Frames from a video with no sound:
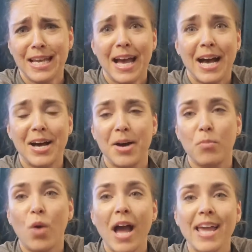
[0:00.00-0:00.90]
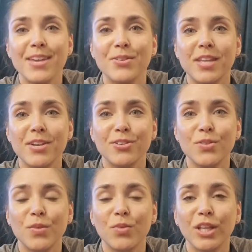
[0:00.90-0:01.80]
Wyatt, you say you're
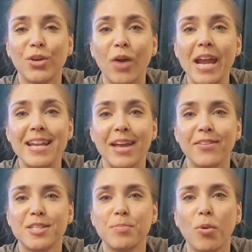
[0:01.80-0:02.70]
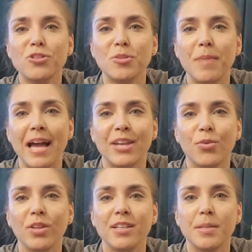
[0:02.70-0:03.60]
doing really great now that sports are back. You're
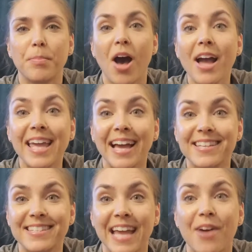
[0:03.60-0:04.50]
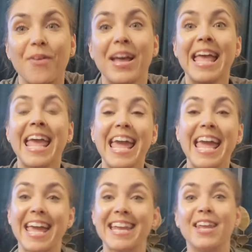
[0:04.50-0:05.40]
really into podcasts now,
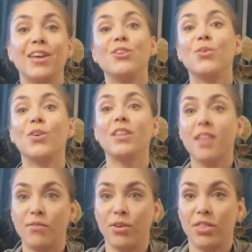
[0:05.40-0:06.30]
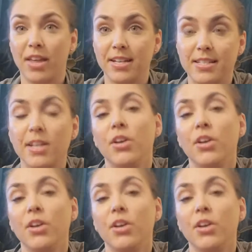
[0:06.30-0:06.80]
and you're in love with it.